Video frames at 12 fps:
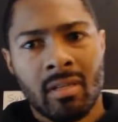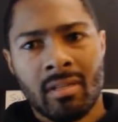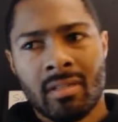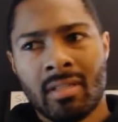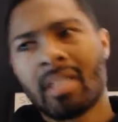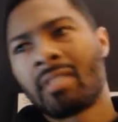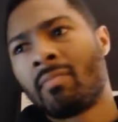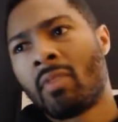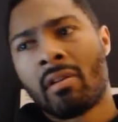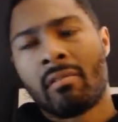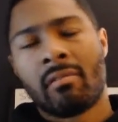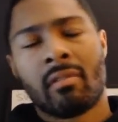the
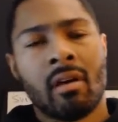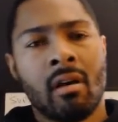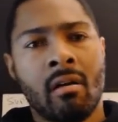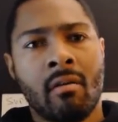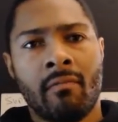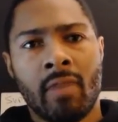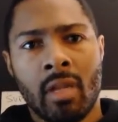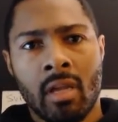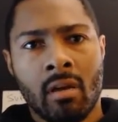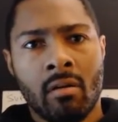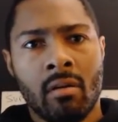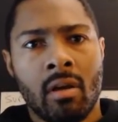6-month
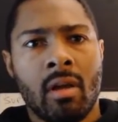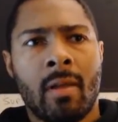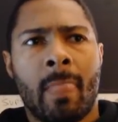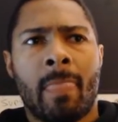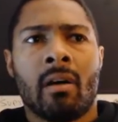video.